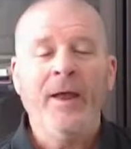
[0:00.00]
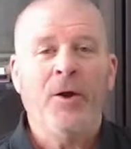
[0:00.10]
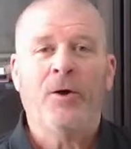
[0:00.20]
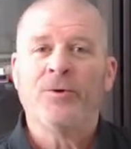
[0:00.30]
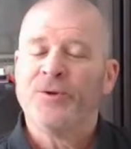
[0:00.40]

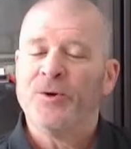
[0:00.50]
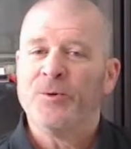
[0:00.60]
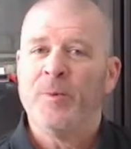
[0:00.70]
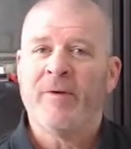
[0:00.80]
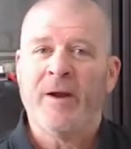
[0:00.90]
and also
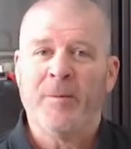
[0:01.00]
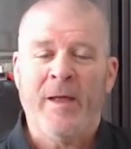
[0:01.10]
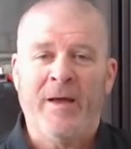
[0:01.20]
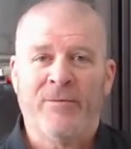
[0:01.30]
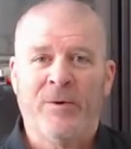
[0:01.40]
to provide a
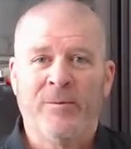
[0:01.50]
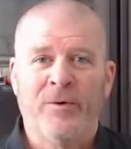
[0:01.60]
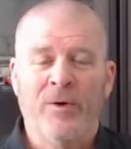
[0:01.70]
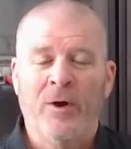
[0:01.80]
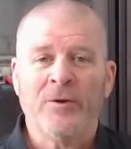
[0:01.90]
platform
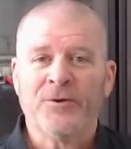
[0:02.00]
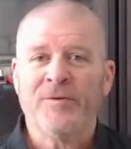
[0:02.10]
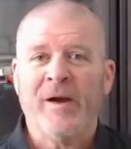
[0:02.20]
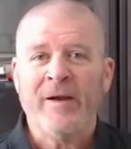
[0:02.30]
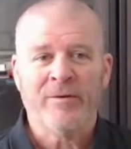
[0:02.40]
for all
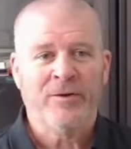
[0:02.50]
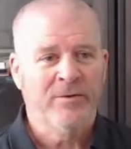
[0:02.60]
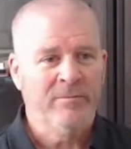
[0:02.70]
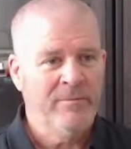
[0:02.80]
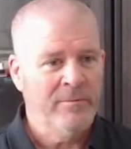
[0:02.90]

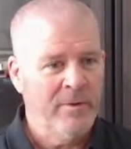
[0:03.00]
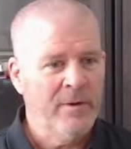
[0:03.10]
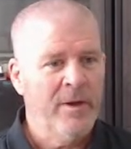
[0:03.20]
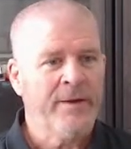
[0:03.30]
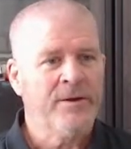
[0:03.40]
survivors
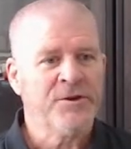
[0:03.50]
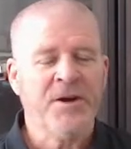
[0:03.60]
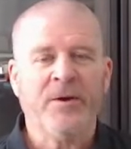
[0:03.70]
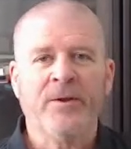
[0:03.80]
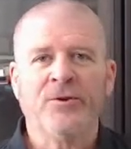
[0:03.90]
to
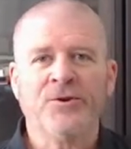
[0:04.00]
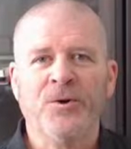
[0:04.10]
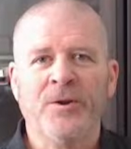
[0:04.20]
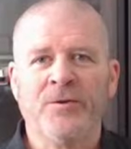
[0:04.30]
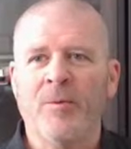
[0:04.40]
share their
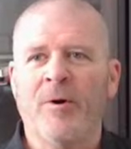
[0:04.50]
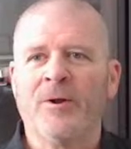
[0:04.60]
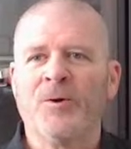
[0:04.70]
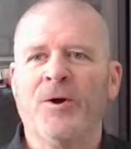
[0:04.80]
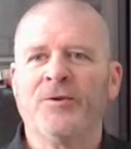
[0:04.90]
journeys from
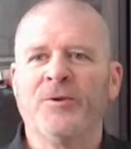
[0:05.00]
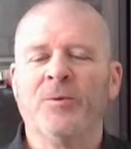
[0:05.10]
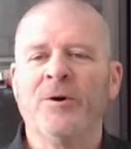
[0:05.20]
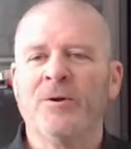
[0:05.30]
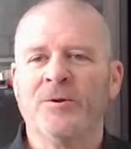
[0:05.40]
all across the
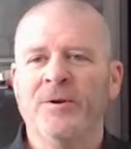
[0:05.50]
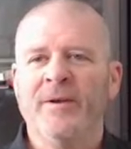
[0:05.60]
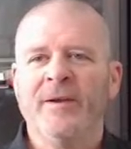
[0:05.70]
world.